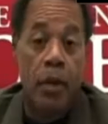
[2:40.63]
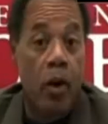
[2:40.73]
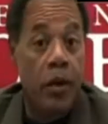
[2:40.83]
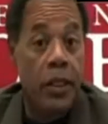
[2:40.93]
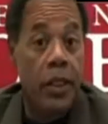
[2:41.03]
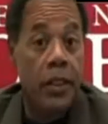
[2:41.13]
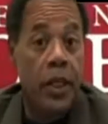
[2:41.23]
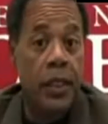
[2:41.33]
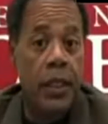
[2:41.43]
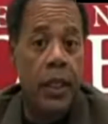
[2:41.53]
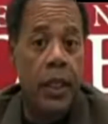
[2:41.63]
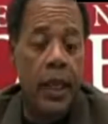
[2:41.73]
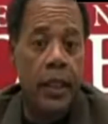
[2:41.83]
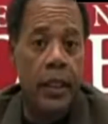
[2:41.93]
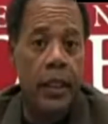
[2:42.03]
And because it is justly
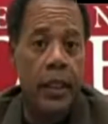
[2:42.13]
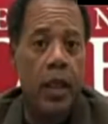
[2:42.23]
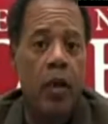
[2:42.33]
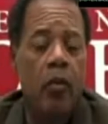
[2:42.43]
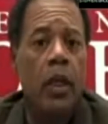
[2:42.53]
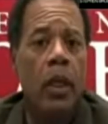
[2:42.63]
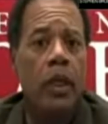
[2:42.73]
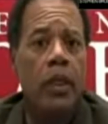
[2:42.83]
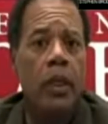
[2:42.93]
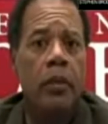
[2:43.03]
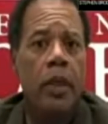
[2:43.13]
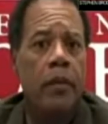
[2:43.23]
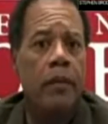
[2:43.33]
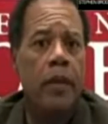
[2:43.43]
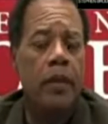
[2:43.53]
elected, the only
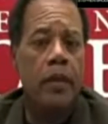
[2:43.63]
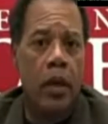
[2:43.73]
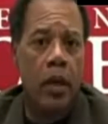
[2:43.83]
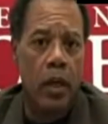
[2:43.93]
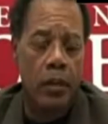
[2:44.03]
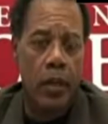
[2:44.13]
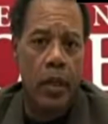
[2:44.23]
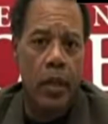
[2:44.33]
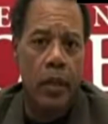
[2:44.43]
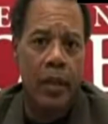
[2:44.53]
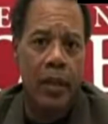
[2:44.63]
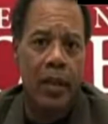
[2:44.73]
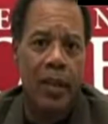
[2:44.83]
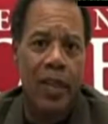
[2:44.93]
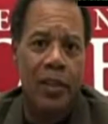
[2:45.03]
legitimate defense to our liberty
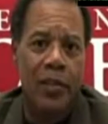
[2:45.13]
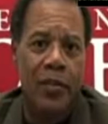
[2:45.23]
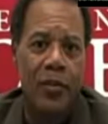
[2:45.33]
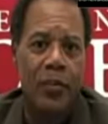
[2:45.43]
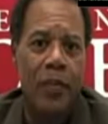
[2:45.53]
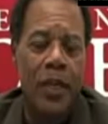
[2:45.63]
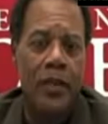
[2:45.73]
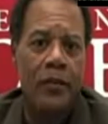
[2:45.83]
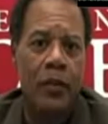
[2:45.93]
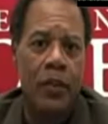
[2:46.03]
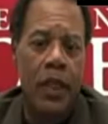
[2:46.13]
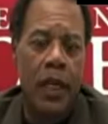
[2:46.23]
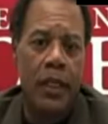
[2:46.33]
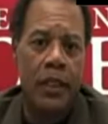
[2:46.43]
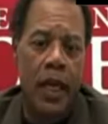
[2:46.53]
is through peaceful
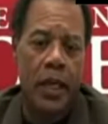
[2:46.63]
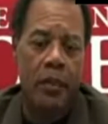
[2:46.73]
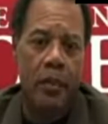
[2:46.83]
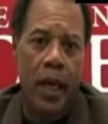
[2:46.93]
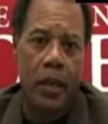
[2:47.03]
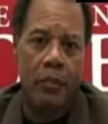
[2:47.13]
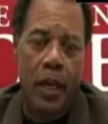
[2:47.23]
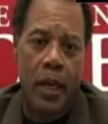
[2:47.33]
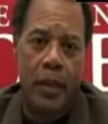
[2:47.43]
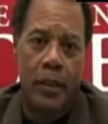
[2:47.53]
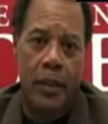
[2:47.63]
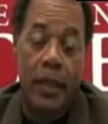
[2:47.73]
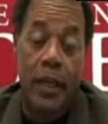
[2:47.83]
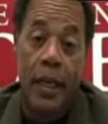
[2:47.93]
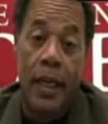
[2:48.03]
change at the ballot box.
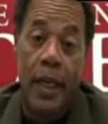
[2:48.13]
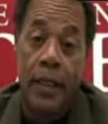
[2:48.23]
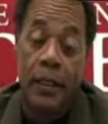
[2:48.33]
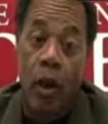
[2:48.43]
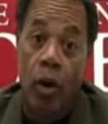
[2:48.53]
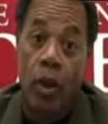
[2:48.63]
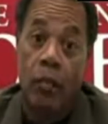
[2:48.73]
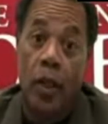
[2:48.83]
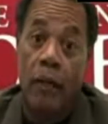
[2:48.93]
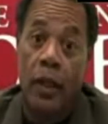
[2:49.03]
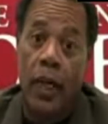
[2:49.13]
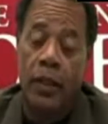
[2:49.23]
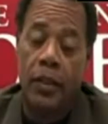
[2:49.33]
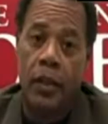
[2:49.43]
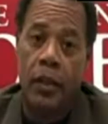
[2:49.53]
And as long as we have
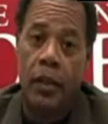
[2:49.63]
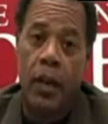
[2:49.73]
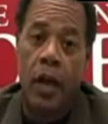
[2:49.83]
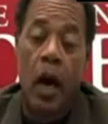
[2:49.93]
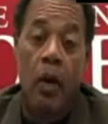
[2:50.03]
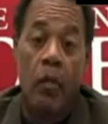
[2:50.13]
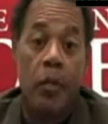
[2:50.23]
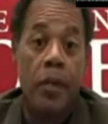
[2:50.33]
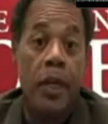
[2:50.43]
election, our